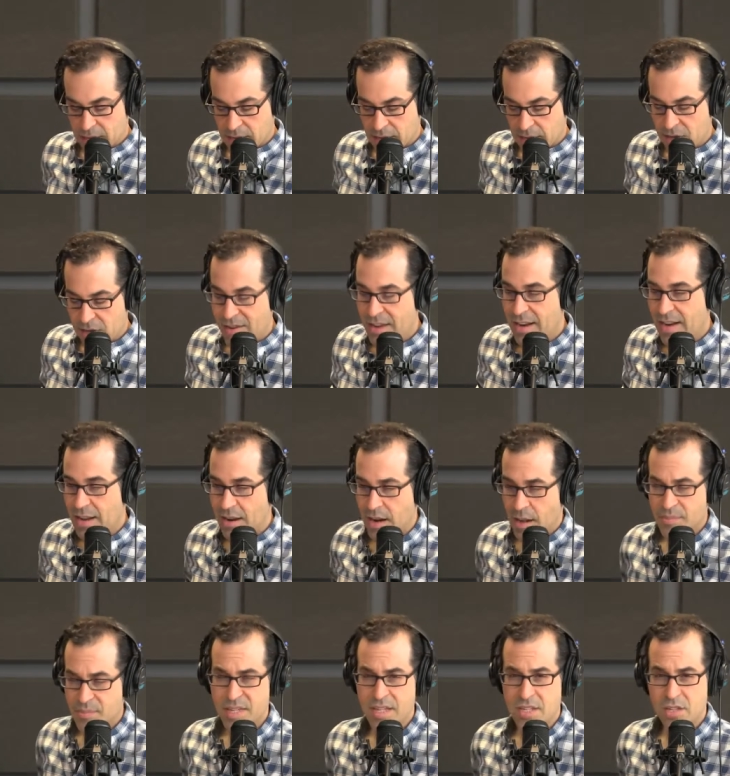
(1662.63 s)
And you get an
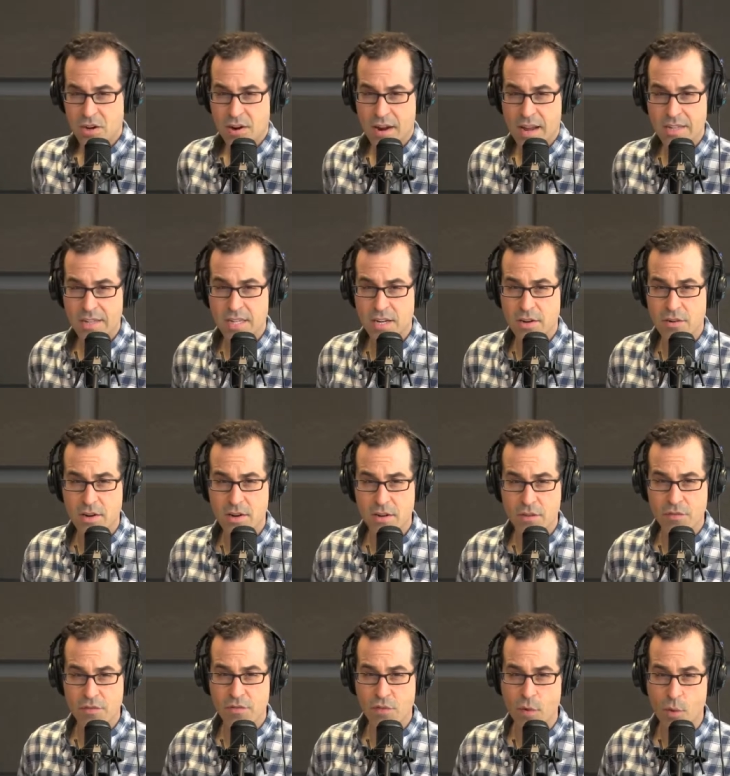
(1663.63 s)
update to your itinerary.
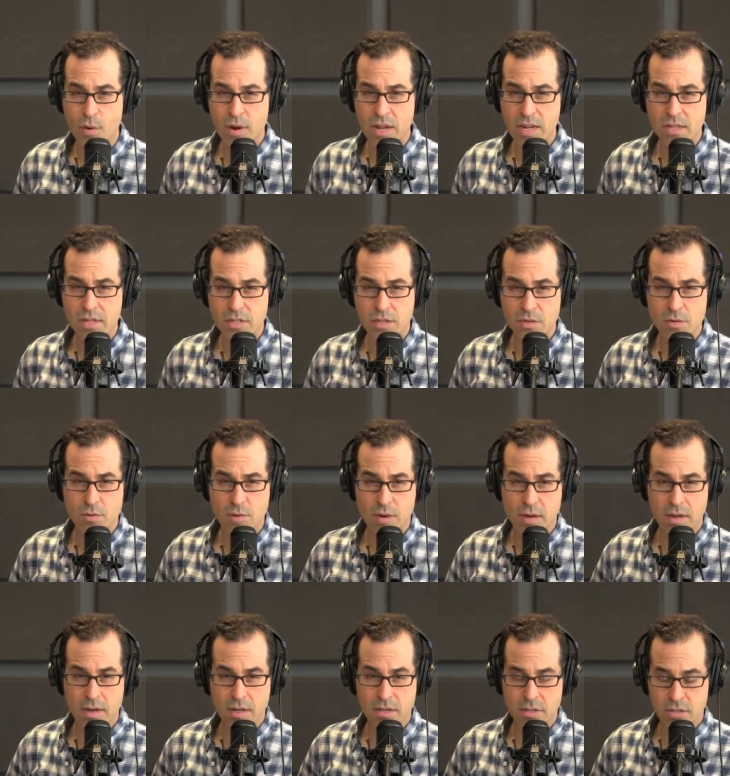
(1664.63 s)
You forward it
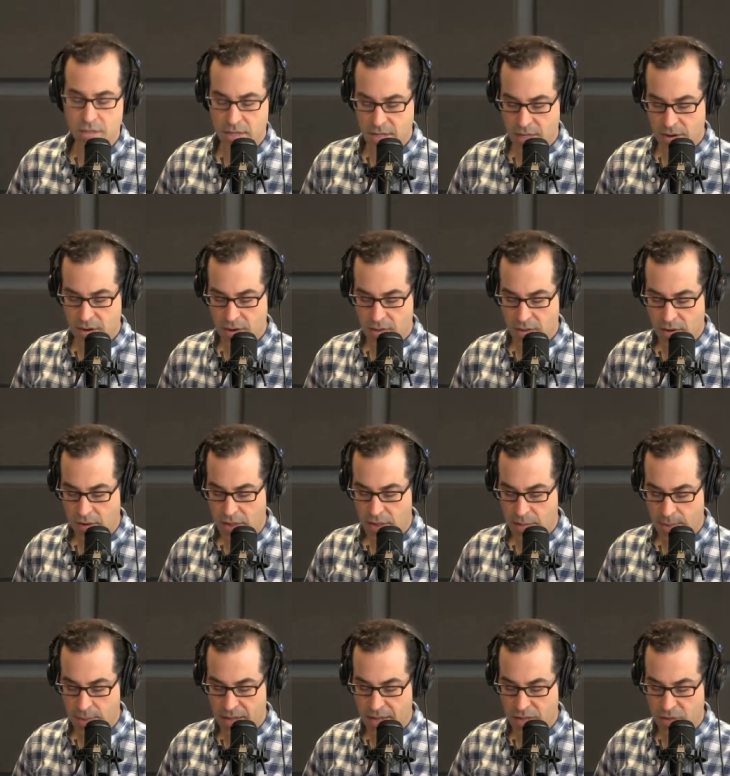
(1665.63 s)
to their
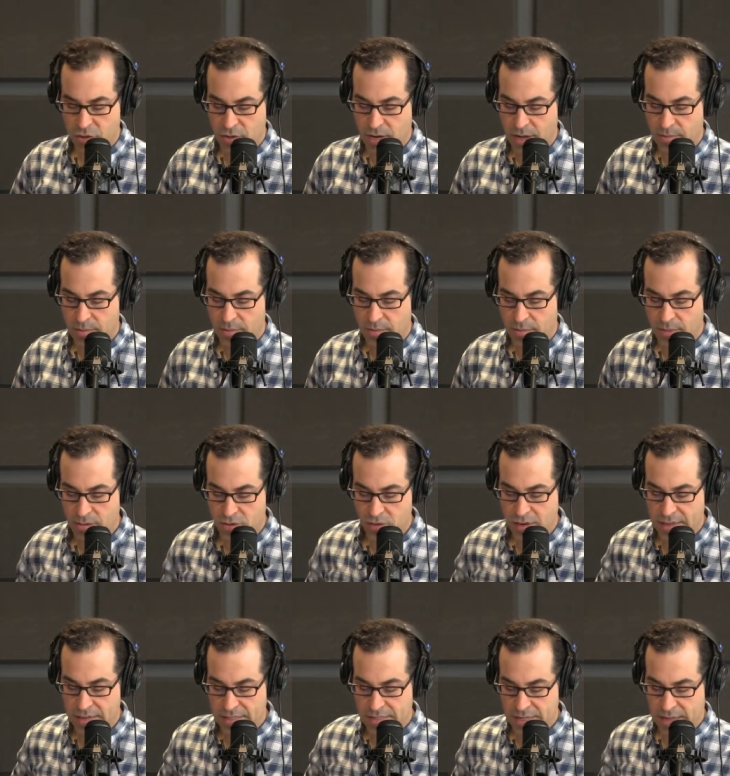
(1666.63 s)
email
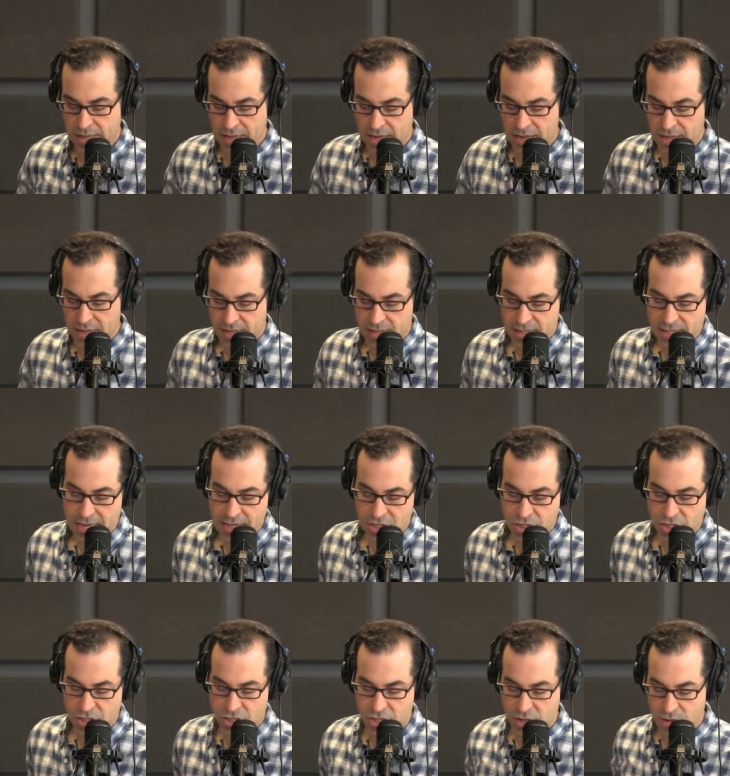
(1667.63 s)
address, and they attach
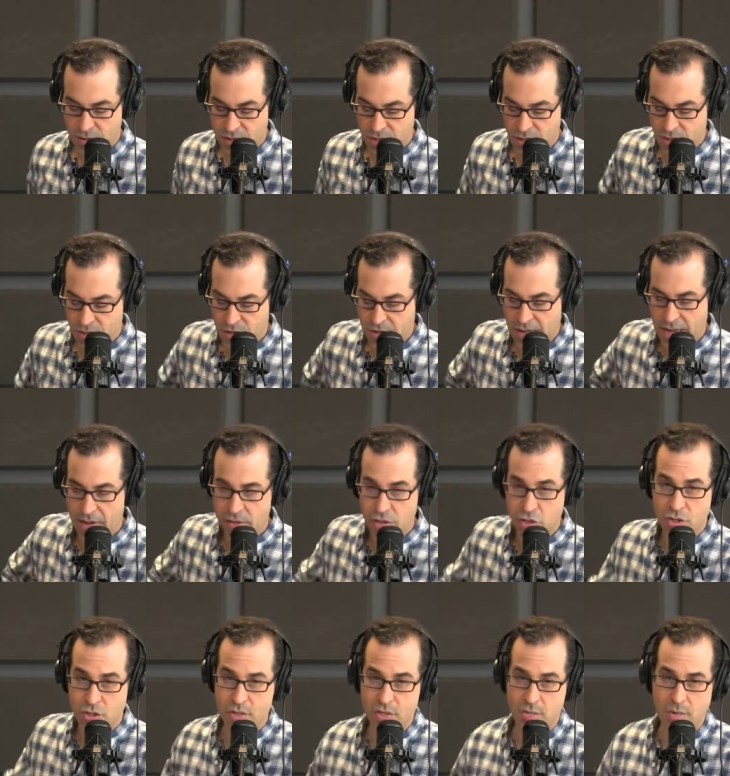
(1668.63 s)
it to you and to your account. It
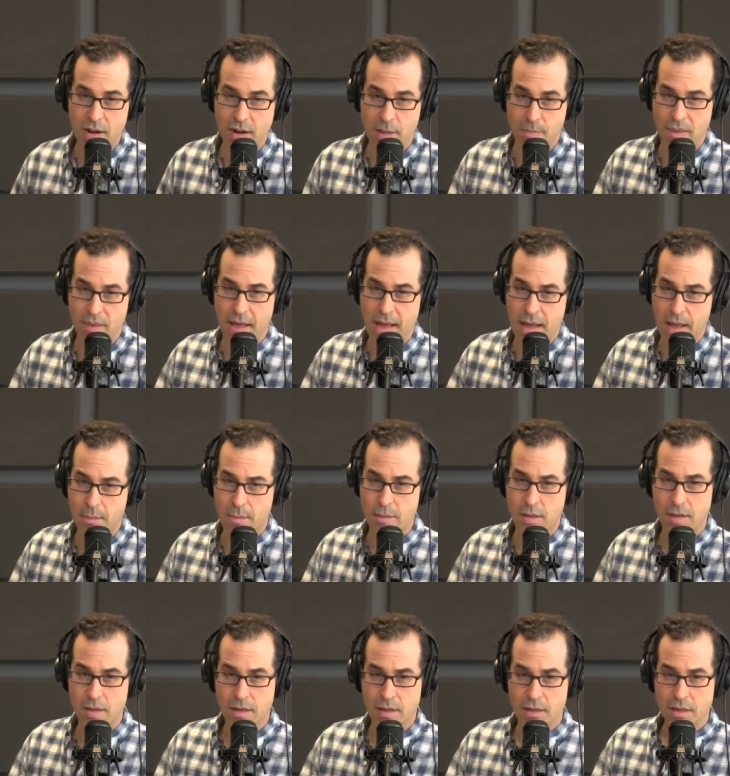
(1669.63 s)
shows right up in the app.
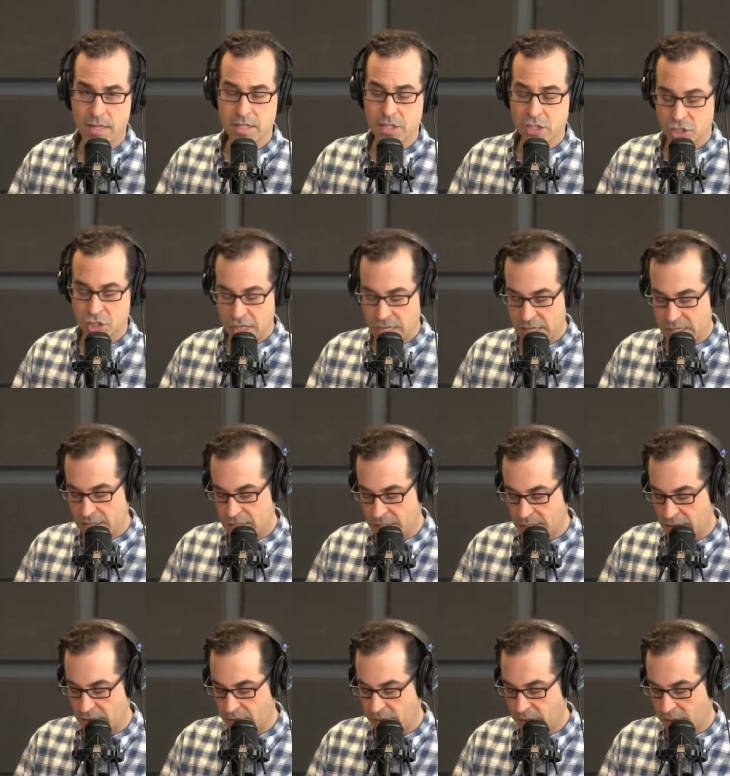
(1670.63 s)
It's genius
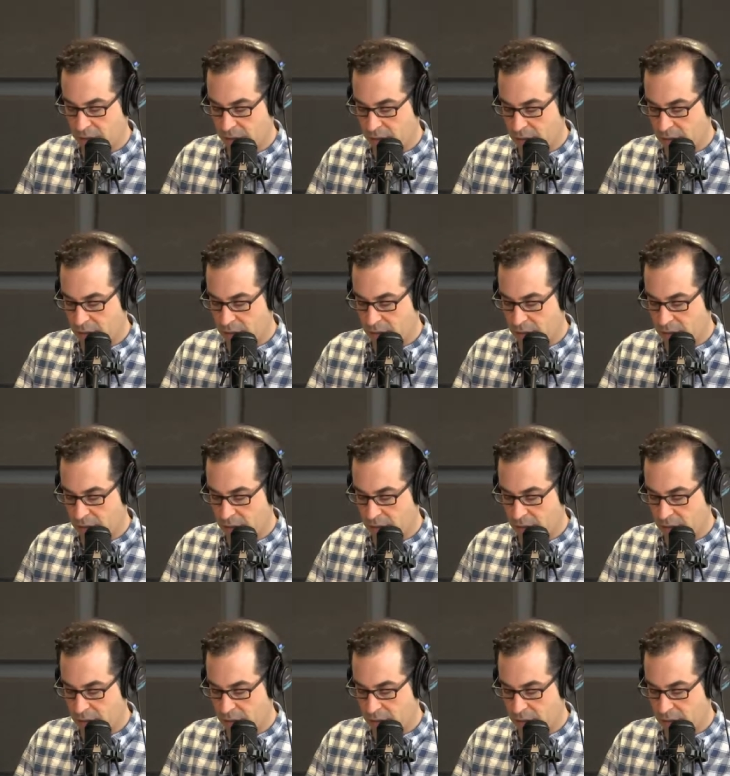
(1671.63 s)
stuff.